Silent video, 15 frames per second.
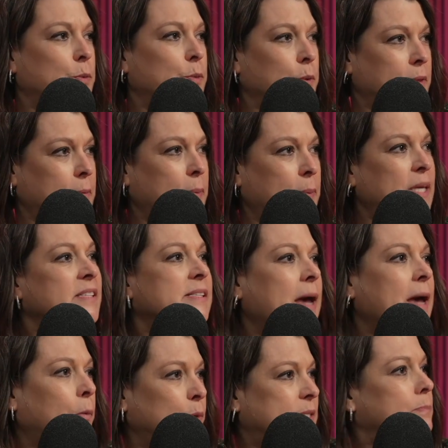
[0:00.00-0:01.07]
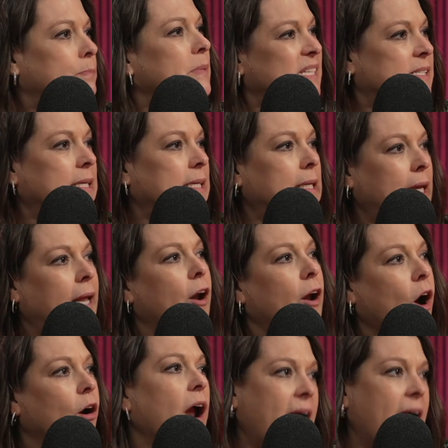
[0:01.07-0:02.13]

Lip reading: were the piece that was missing in our